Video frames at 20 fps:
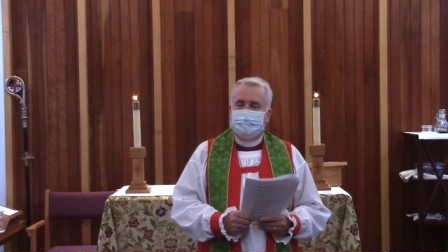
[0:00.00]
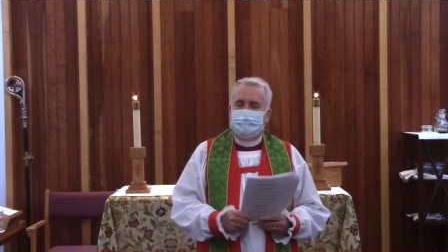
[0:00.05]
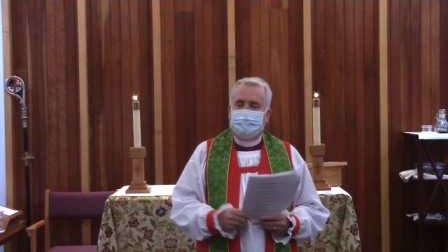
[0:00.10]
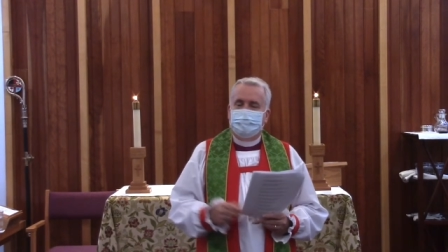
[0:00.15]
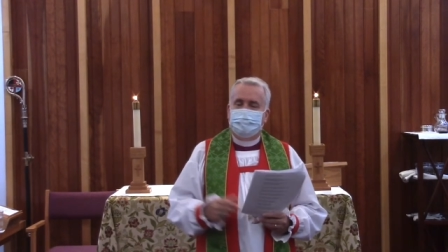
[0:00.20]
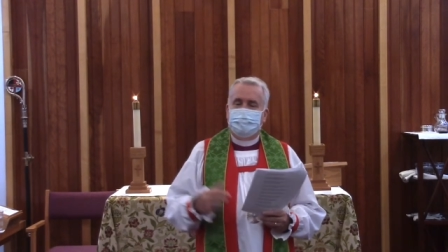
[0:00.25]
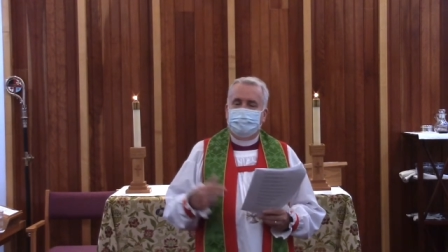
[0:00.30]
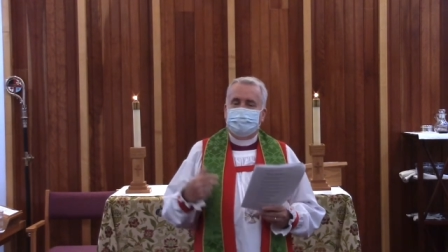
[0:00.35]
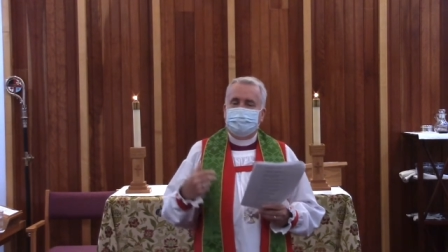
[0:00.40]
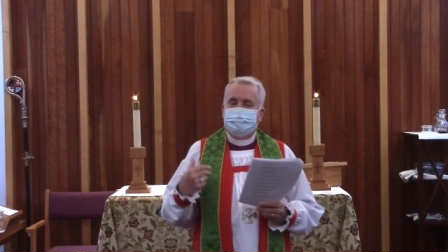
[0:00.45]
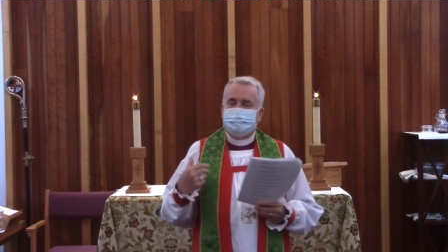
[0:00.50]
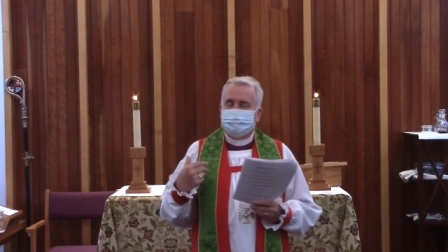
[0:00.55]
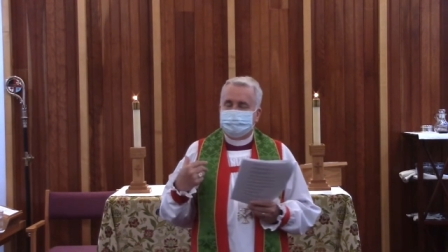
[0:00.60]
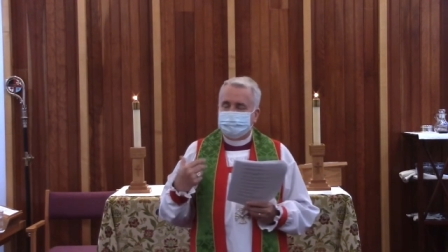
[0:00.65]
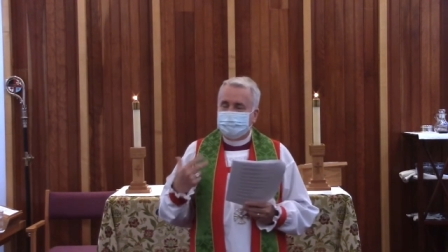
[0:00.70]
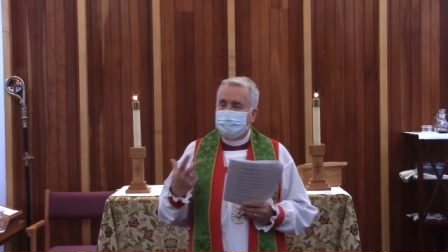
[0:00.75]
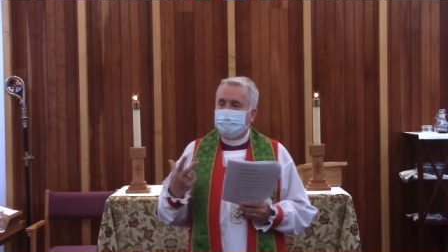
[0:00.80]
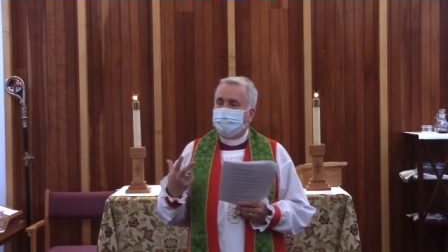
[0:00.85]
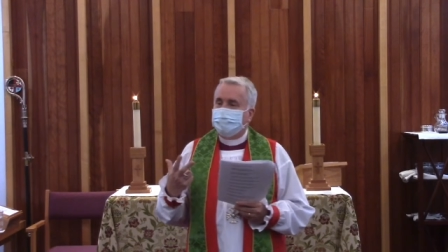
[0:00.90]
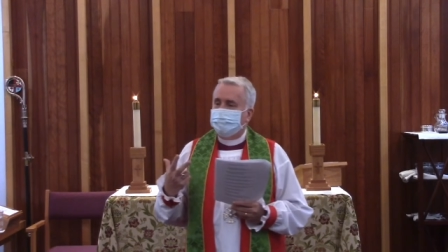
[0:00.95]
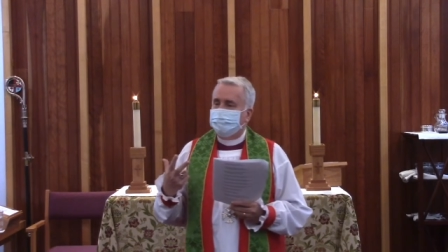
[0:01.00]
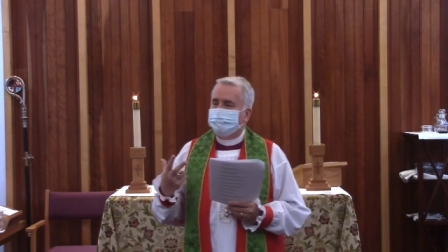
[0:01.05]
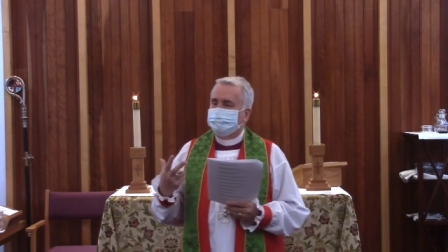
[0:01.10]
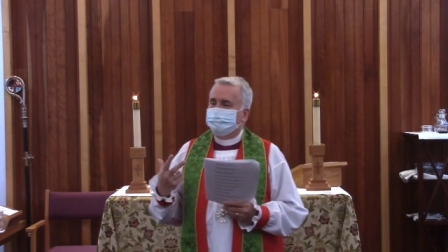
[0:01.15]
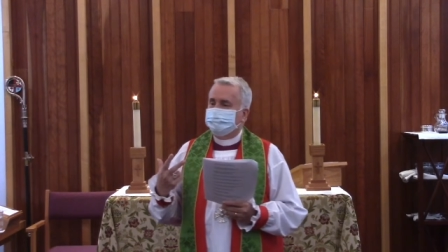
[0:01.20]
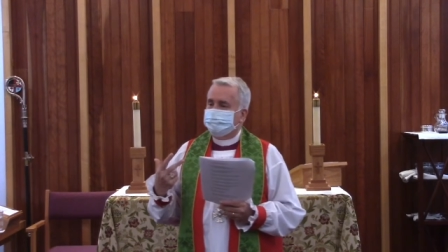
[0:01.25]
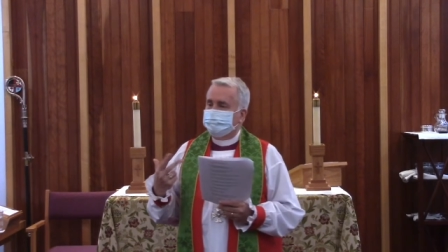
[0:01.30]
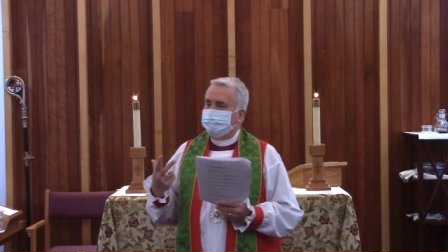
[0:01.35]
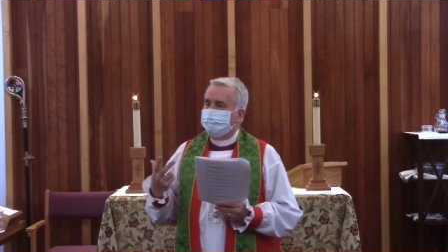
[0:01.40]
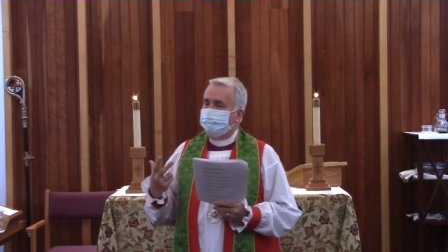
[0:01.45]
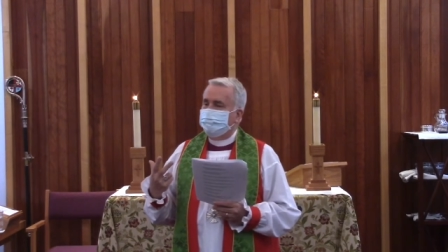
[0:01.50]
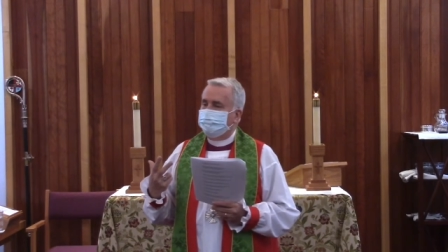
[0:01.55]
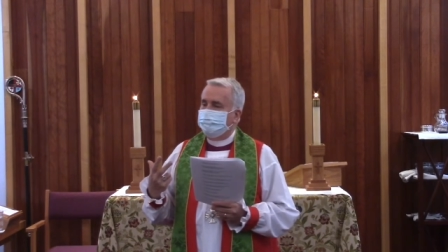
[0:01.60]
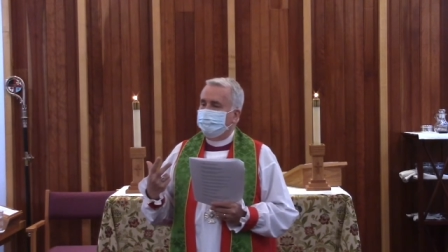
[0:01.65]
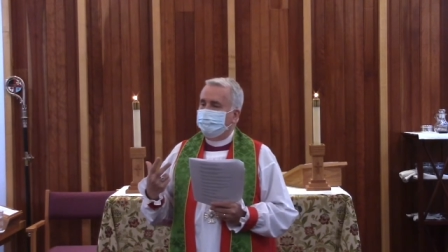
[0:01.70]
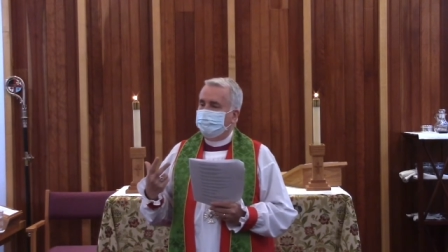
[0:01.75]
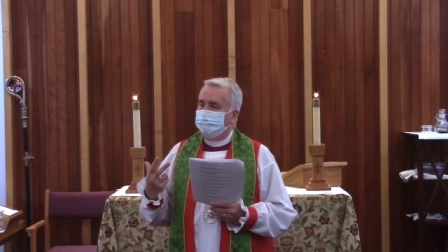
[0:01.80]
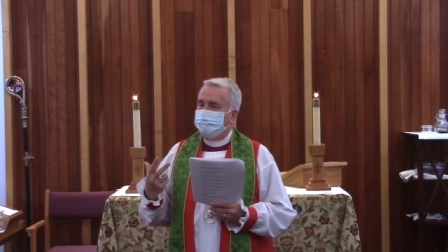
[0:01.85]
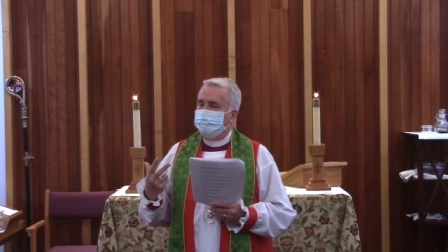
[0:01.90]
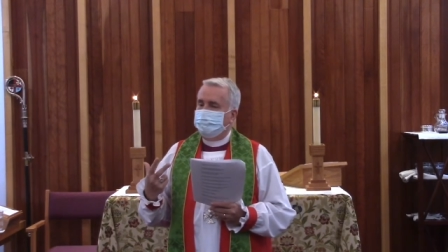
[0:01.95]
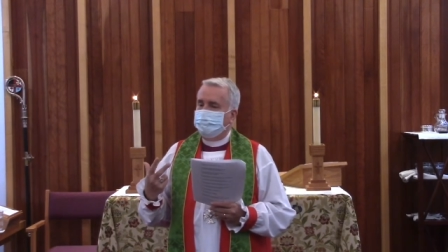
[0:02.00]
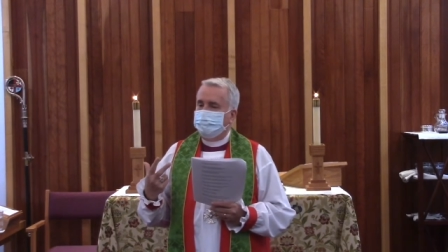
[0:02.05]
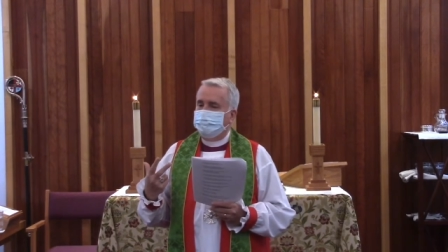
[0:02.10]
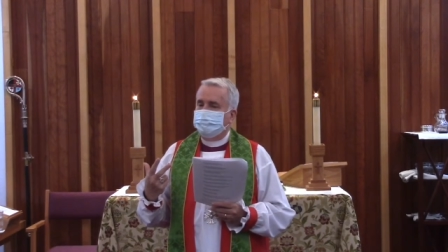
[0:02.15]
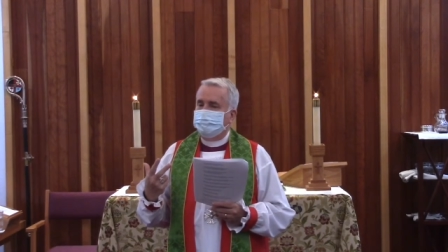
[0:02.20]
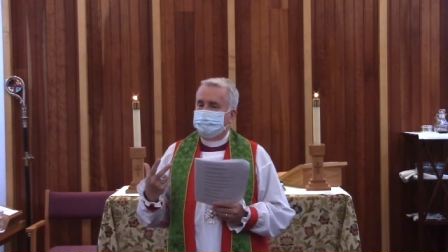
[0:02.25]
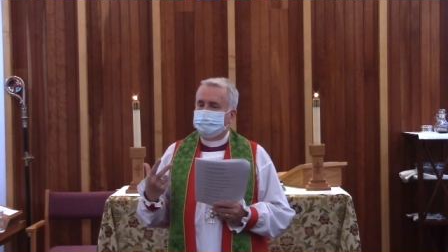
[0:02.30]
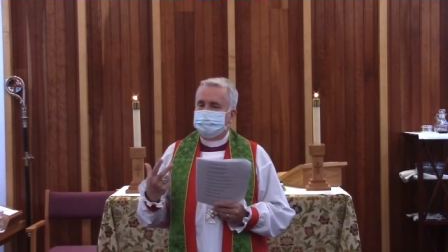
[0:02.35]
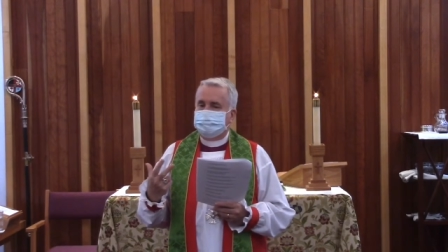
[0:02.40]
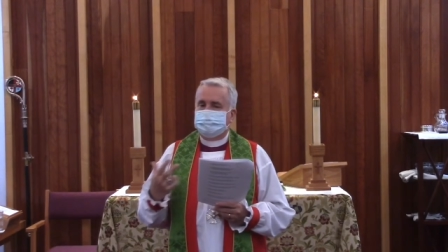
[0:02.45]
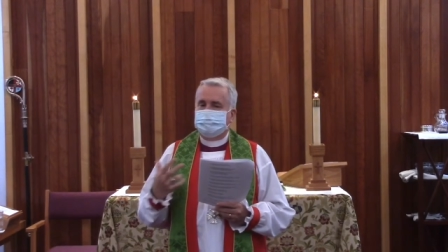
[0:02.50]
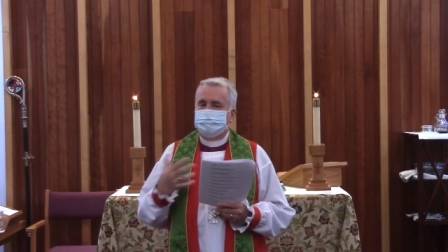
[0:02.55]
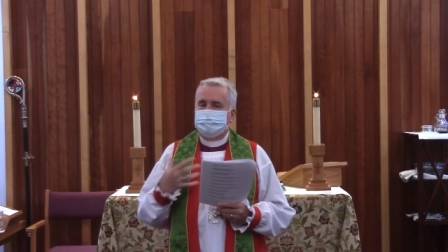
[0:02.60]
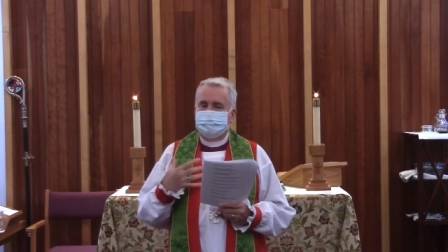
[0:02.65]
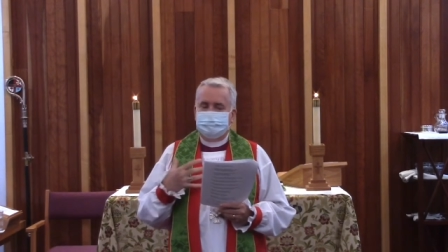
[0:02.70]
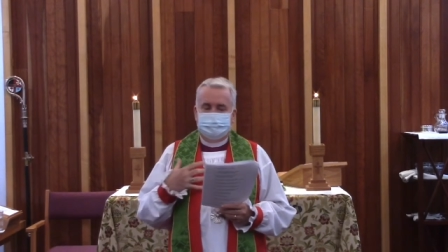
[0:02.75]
What he says to them is